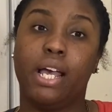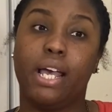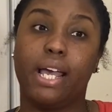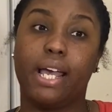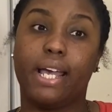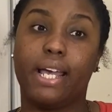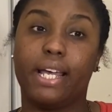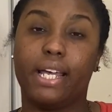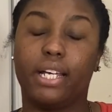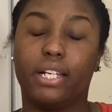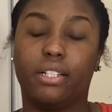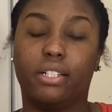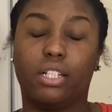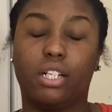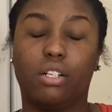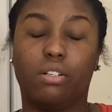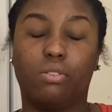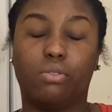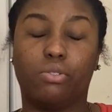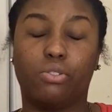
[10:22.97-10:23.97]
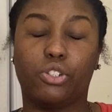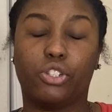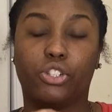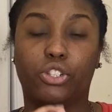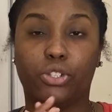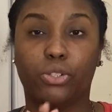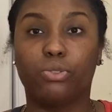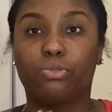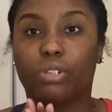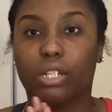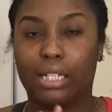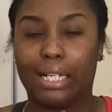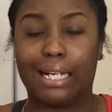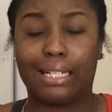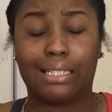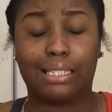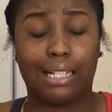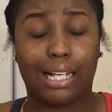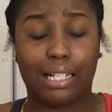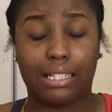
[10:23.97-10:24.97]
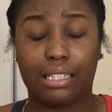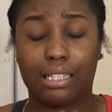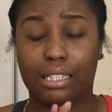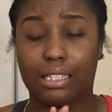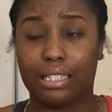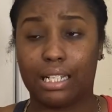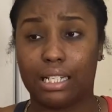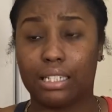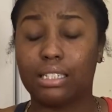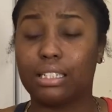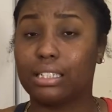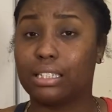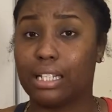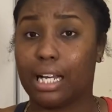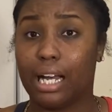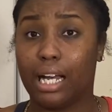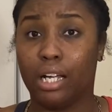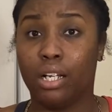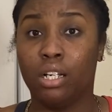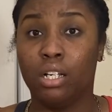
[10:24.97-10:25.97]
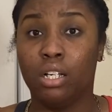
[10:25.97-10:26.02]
and do realize that success is not